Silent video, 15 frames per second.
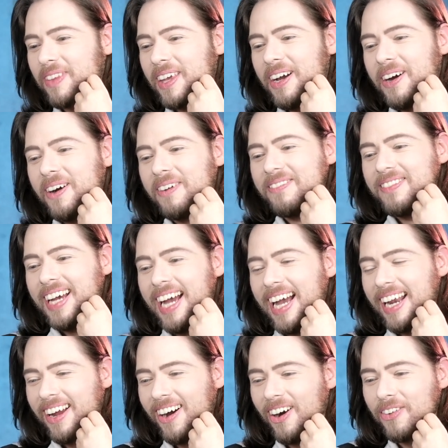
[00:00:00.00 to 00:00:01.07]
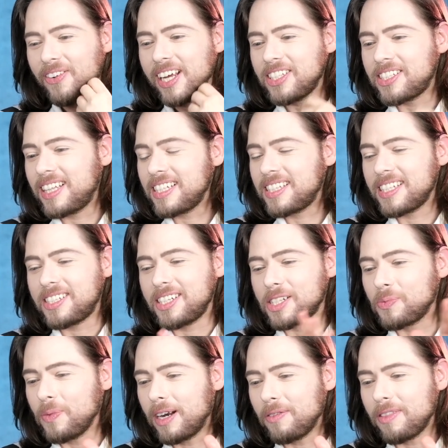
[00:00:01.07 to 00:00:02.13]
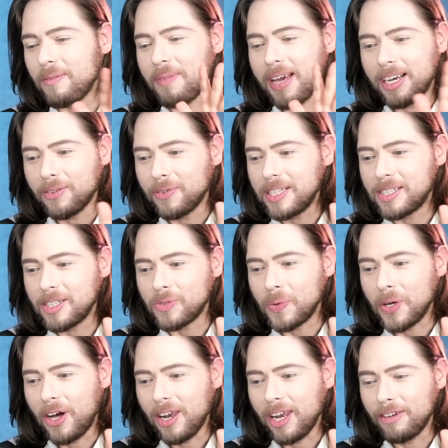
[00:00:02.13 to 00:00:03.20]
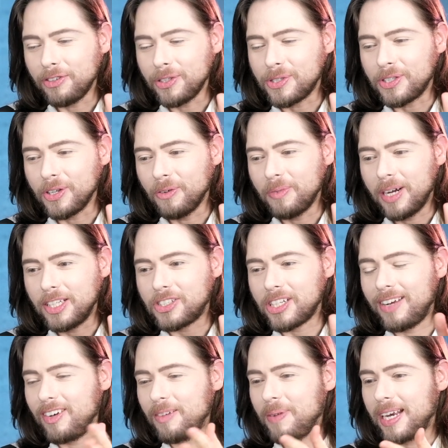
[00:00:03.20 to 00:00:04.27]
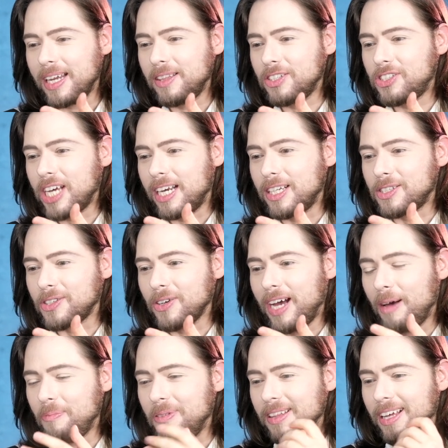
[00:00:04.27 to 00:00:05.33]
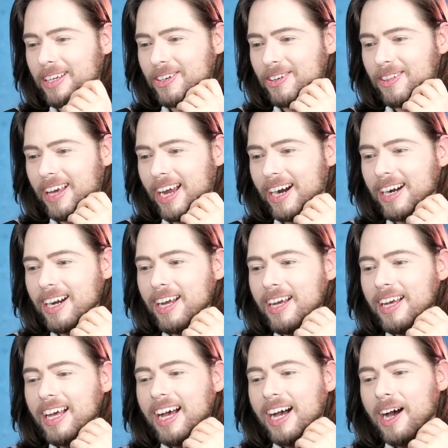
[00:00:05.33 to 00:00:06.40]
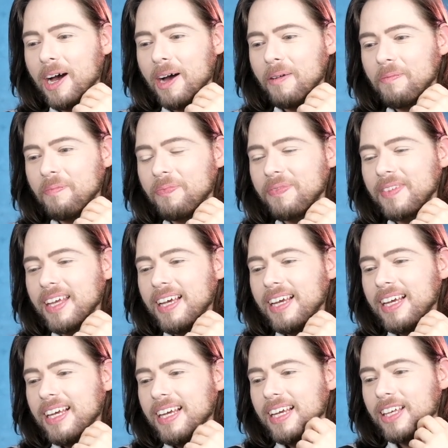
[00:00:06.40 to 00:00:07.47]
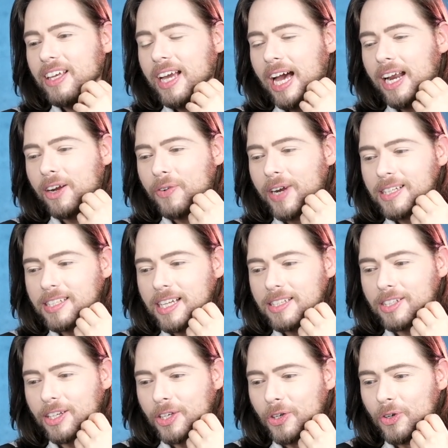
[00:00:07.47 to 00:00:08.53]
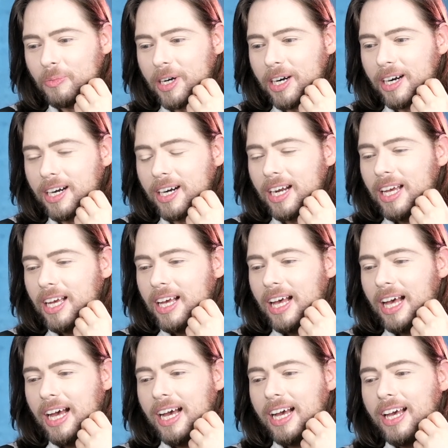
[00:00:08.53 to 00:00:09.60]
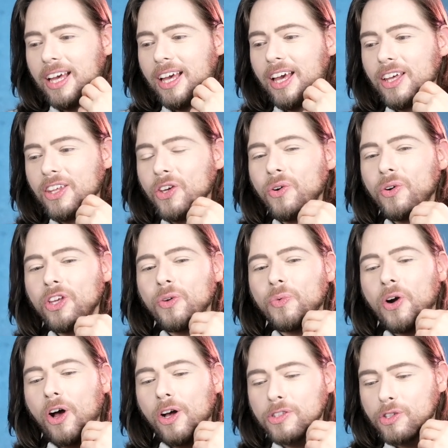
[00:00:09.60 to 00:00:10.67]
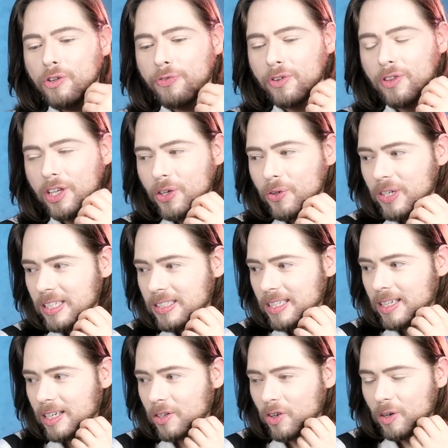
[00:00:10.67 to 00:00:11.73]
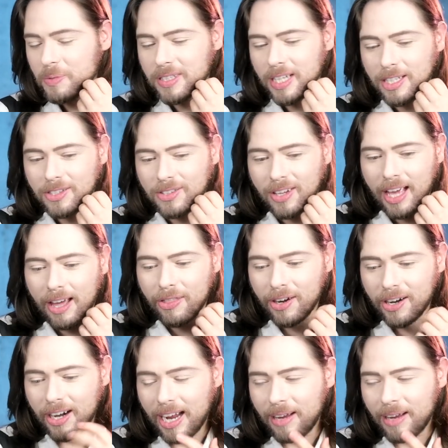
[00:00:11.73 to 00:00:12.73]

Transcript: Oh, man. Oh, Rich, this is just one of the many reasons we all love you so much, and everybody in the chat is so happy that you're there. You got a great sense of humor. You were also for the unity that Europe stays together.